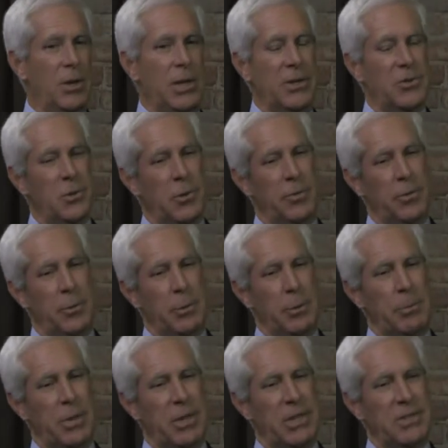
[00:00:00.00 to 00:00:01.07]
So if you
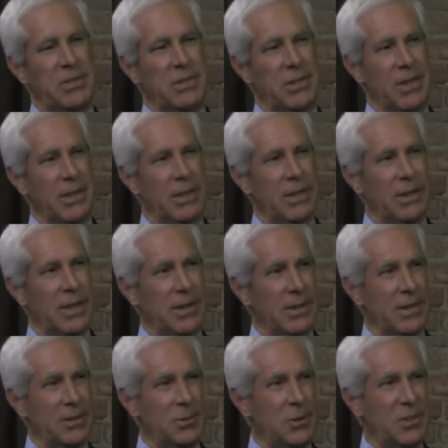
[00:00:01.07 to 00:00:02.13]
replace
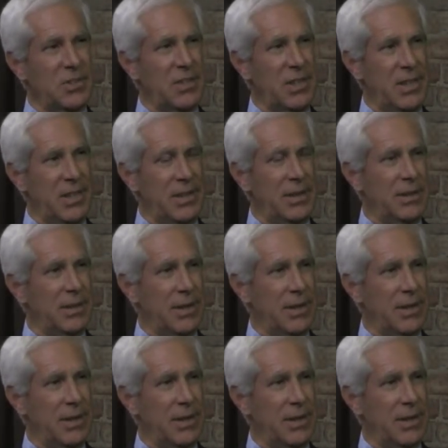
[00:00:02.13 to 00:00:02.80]
electricity,